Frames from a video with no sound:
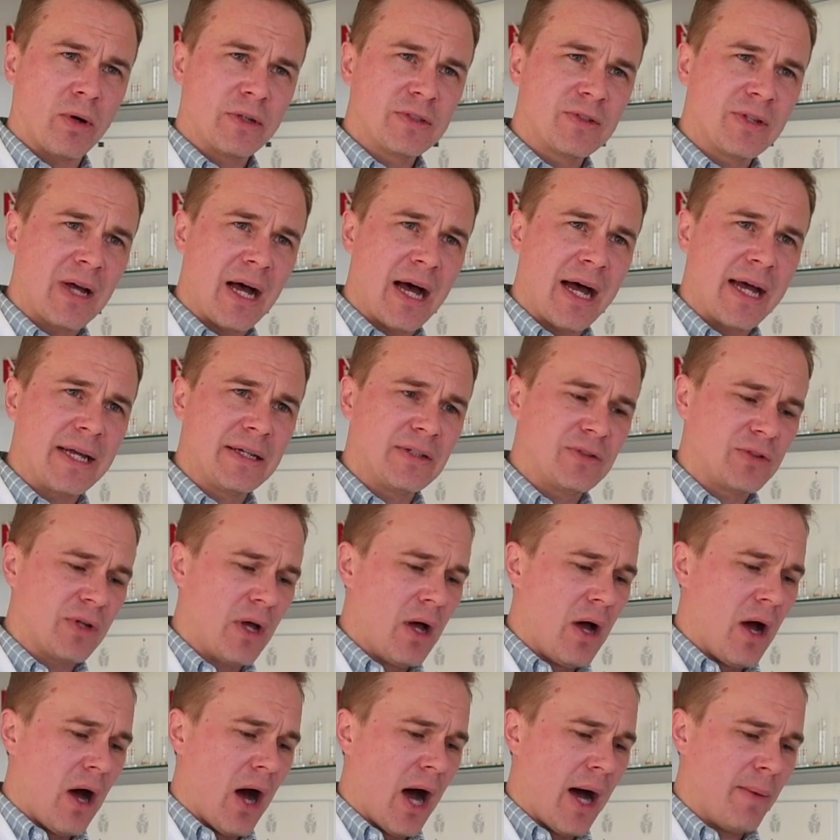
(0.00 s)
size,
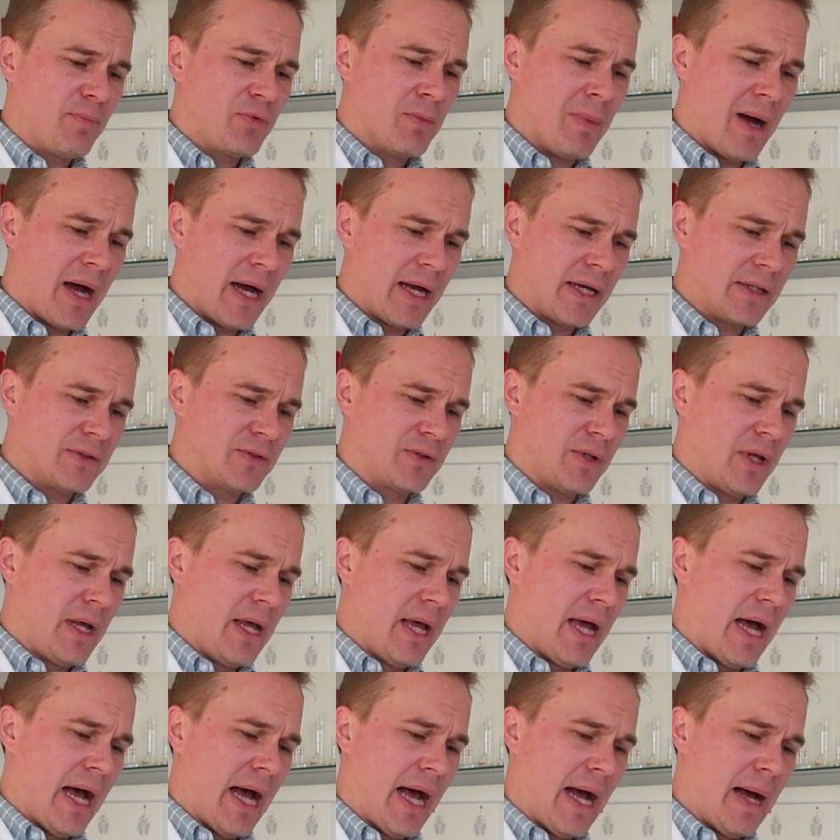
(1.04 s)
optimize
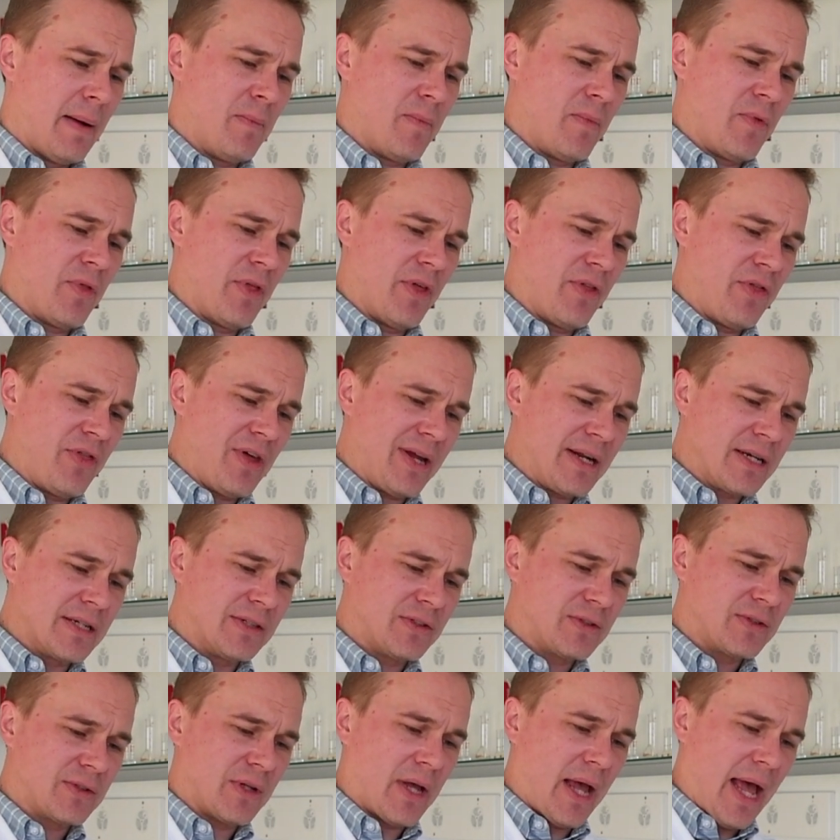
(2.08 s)
the
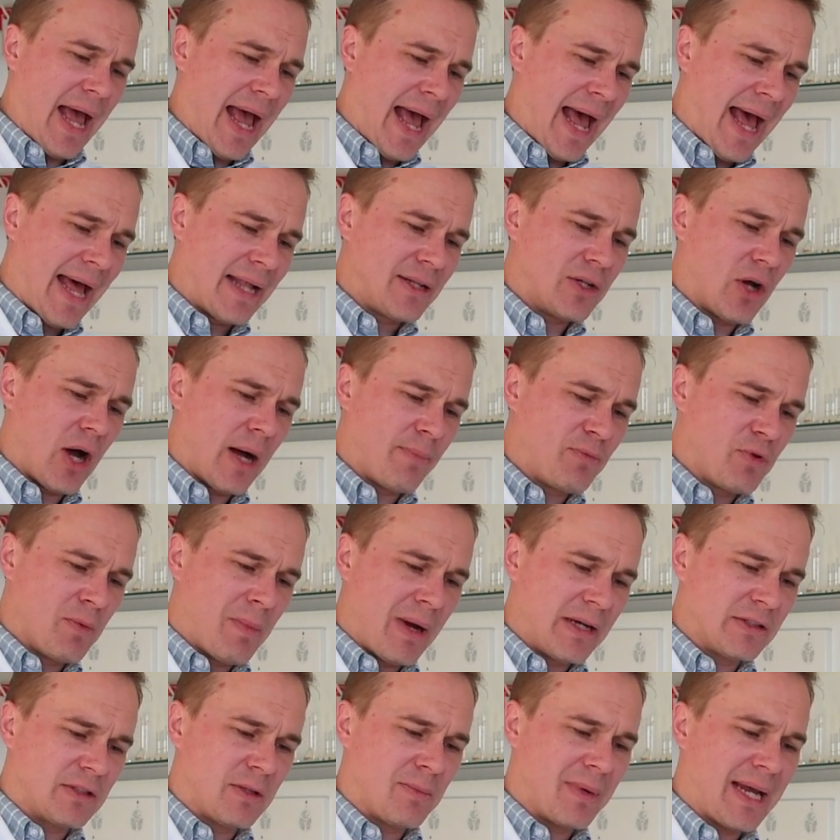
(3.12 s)
thickness, and
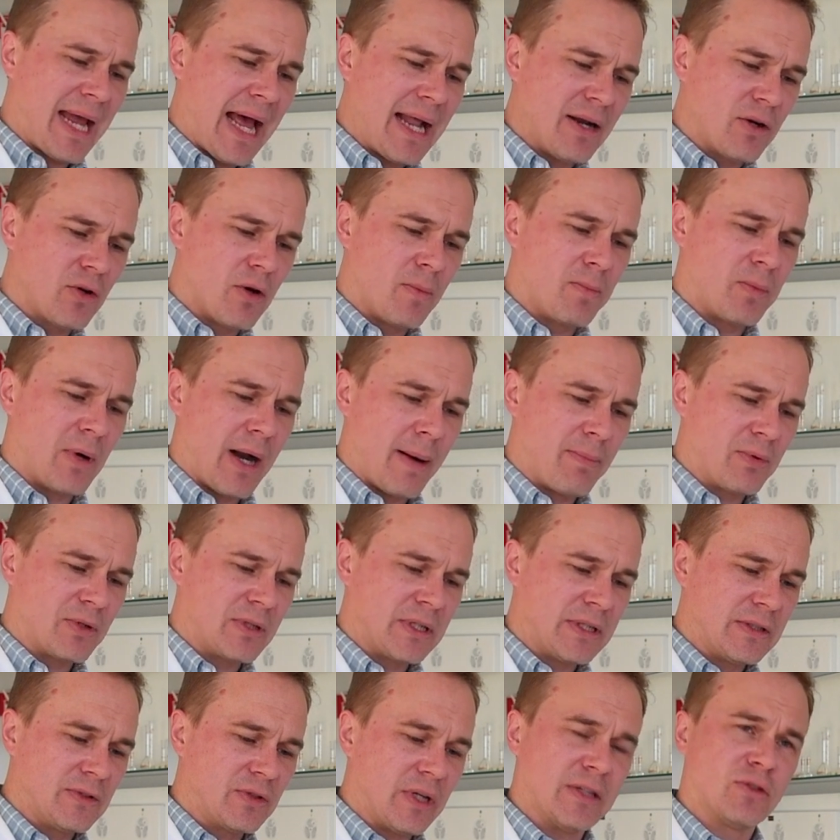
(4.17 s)
optimize the mechanical
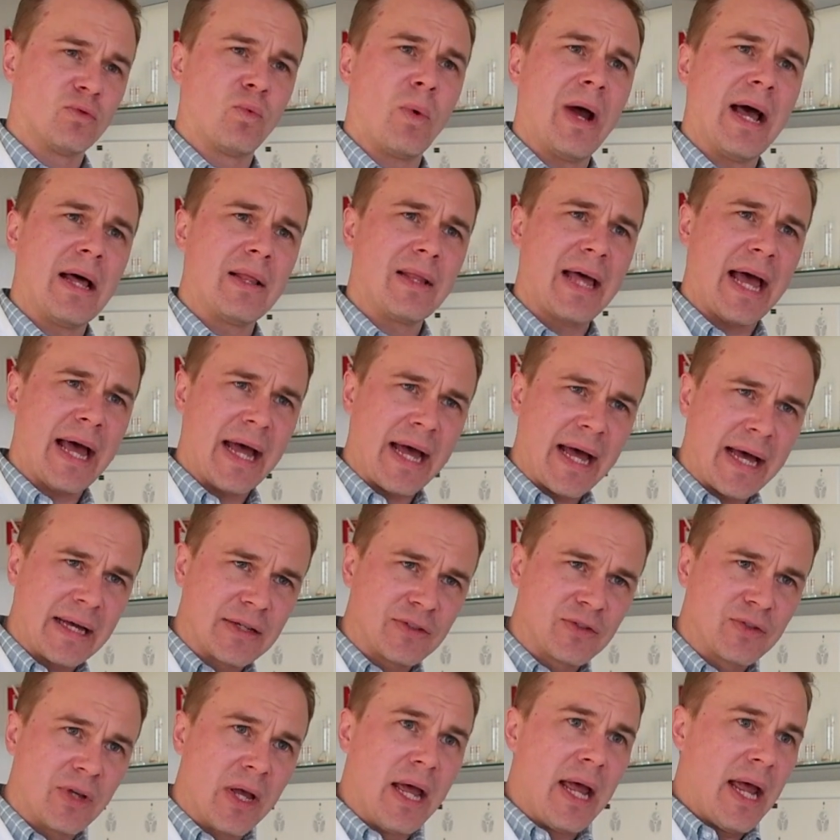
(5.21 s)
properties, as well
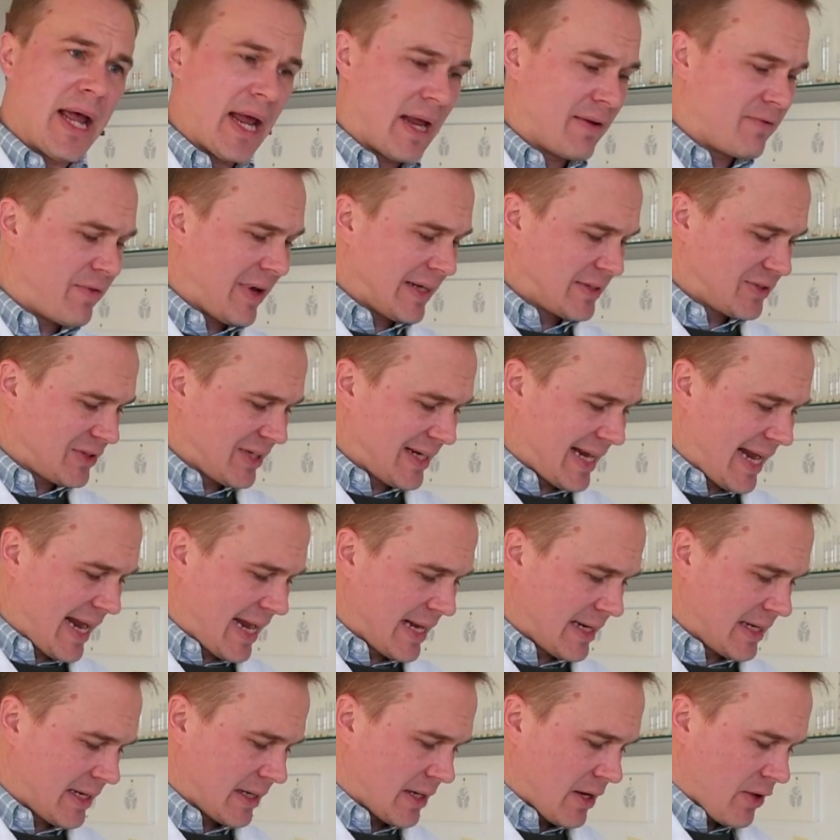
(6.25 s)
as
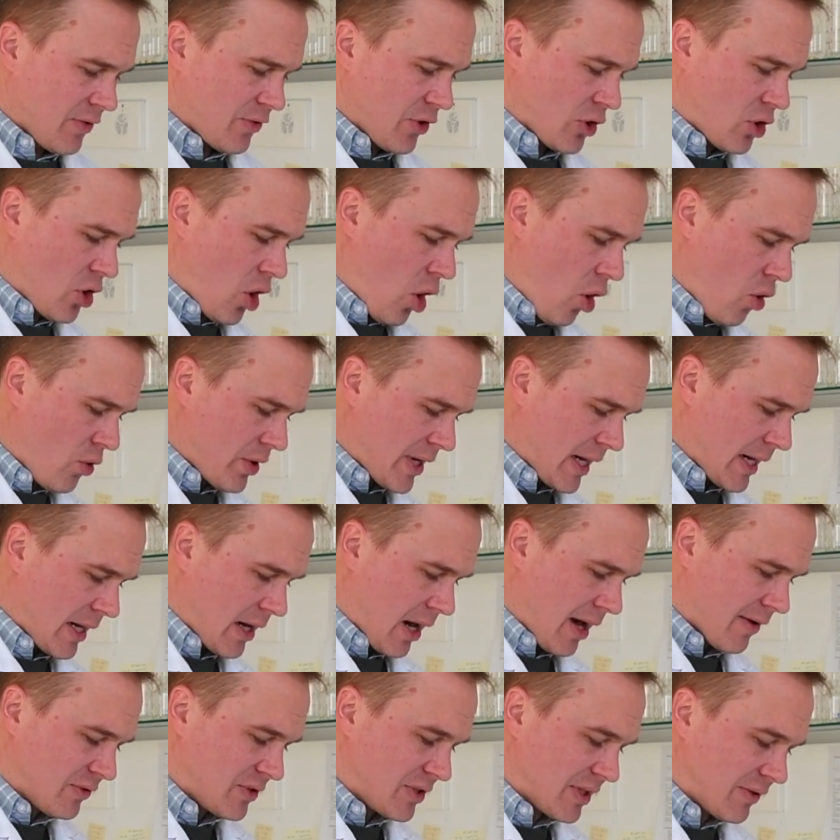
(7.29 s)
investigating the coating
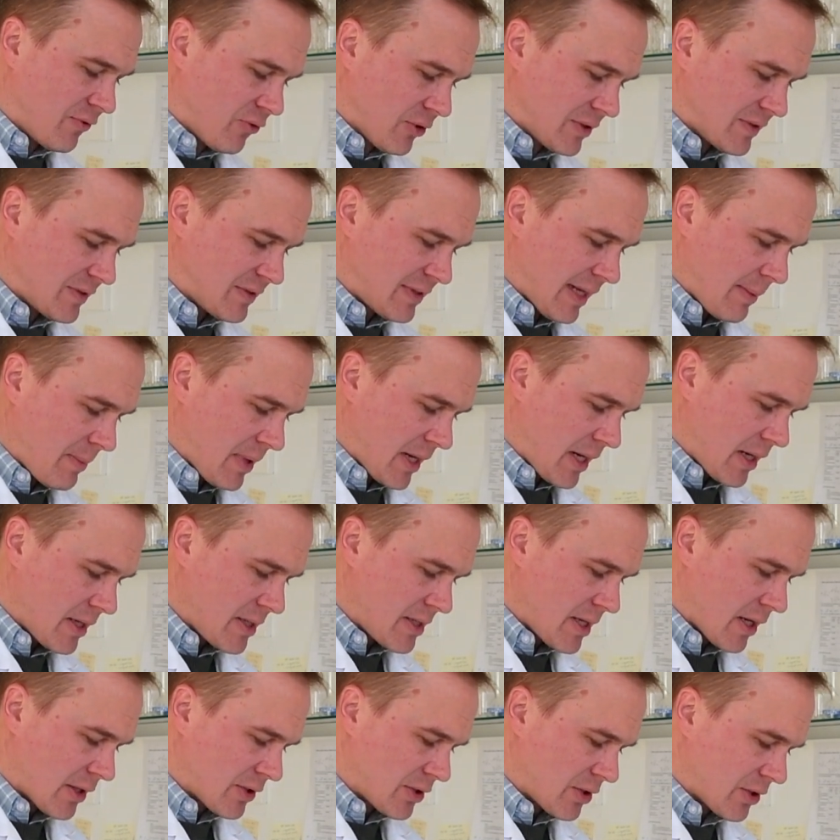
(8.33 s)
of different
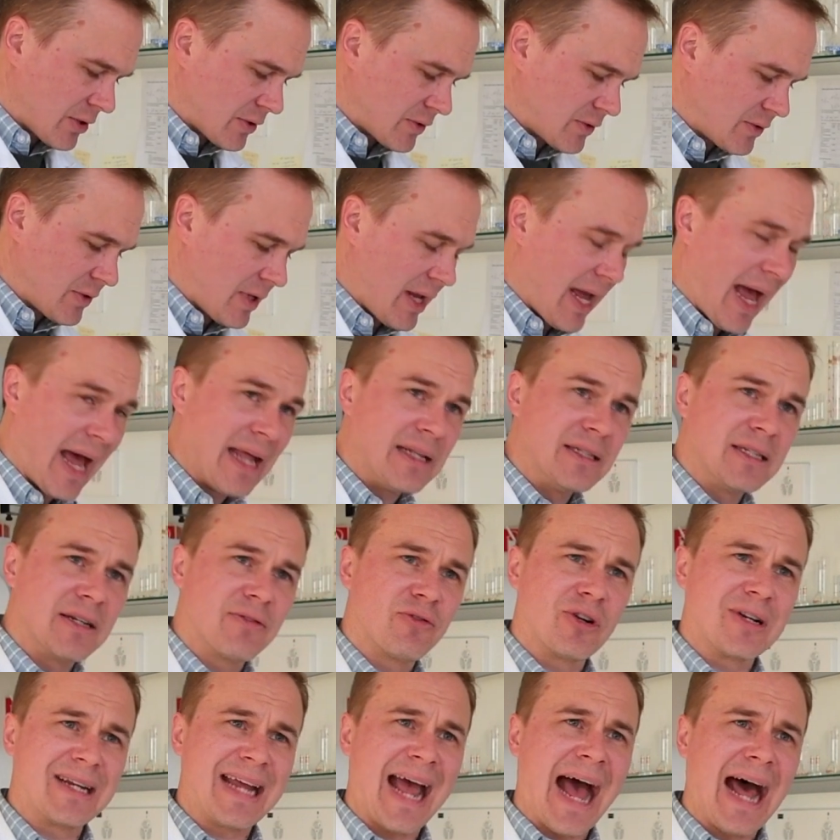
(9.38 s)
semiconductors and
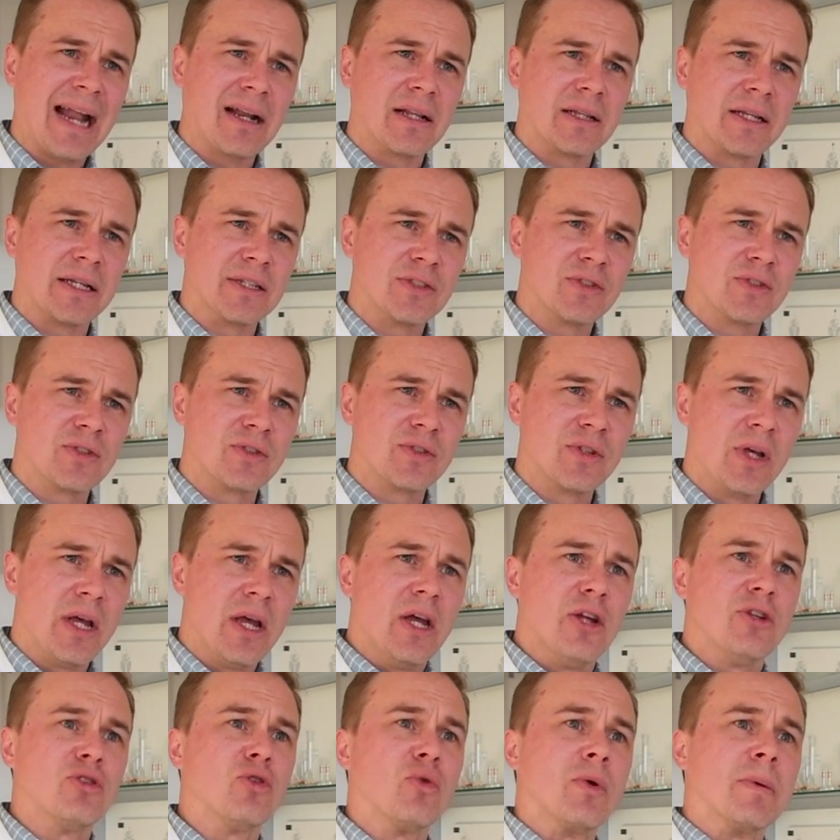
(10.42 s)
different catalysts
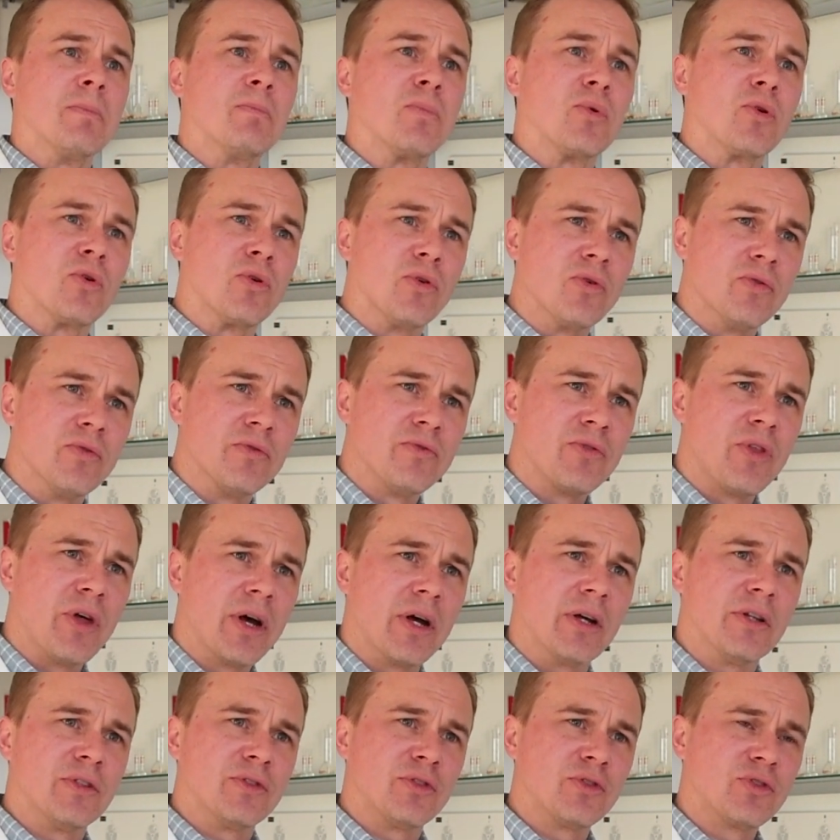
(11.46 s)
to improve
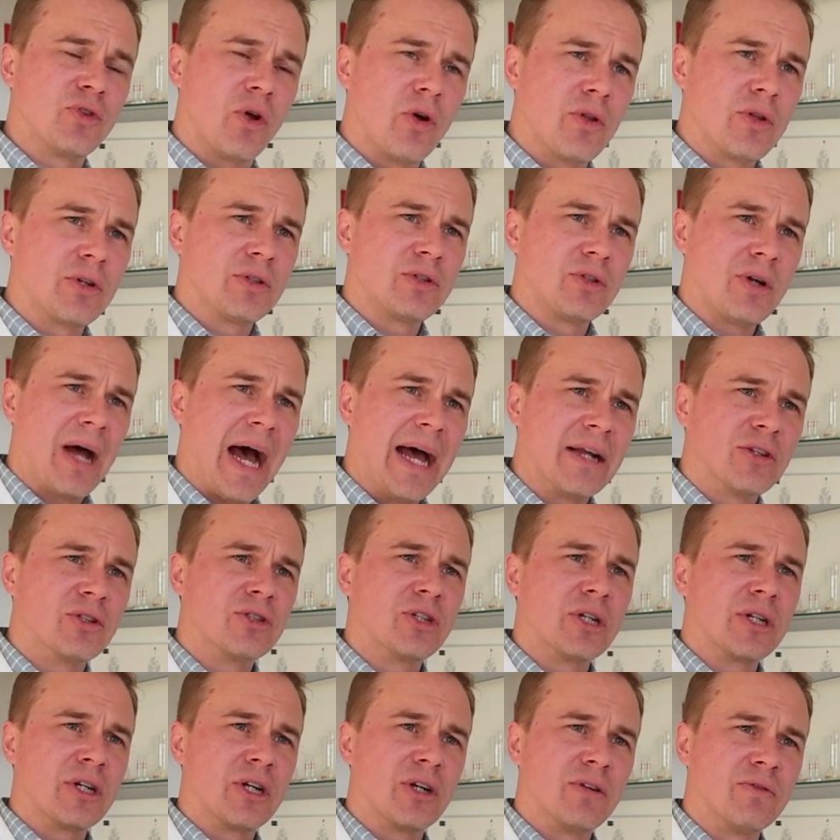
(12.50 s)
the solar to
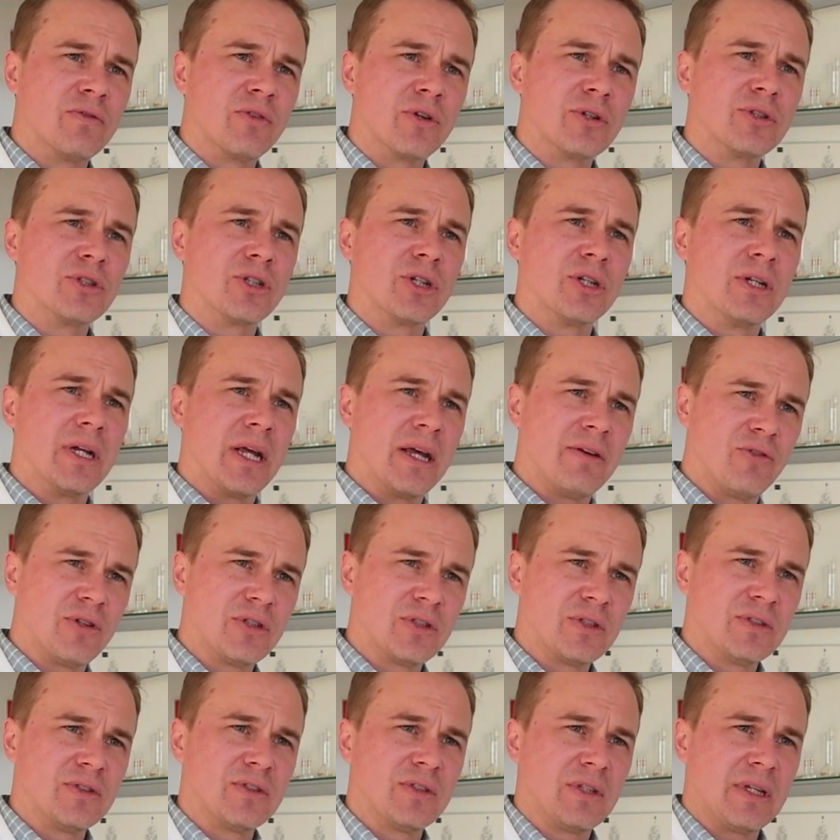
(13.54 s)
hydrogen conversion
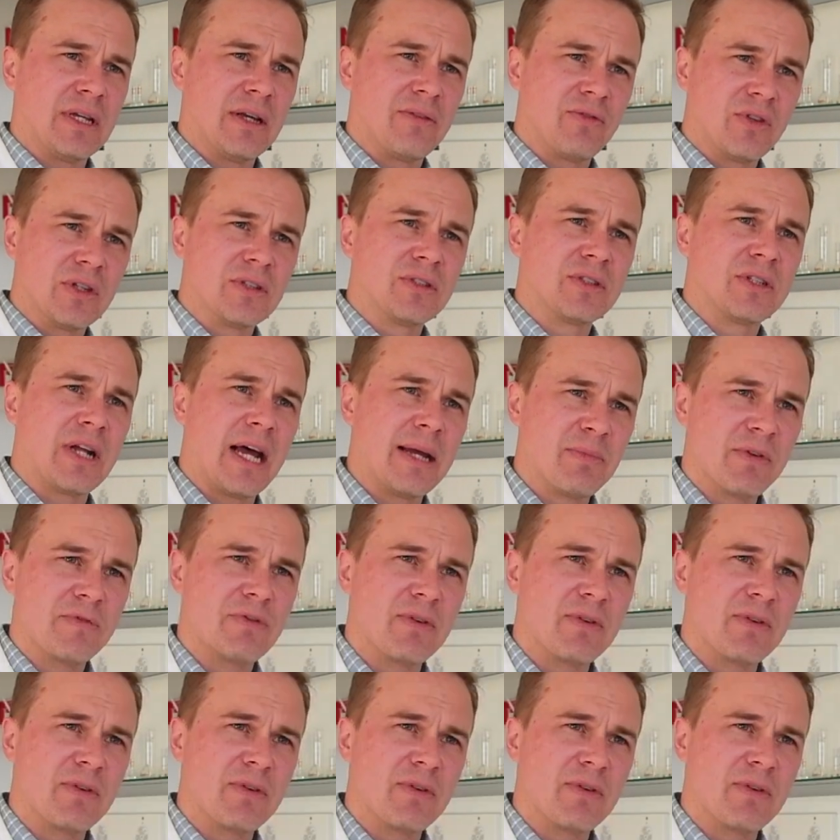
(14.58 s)
efficiency of this type of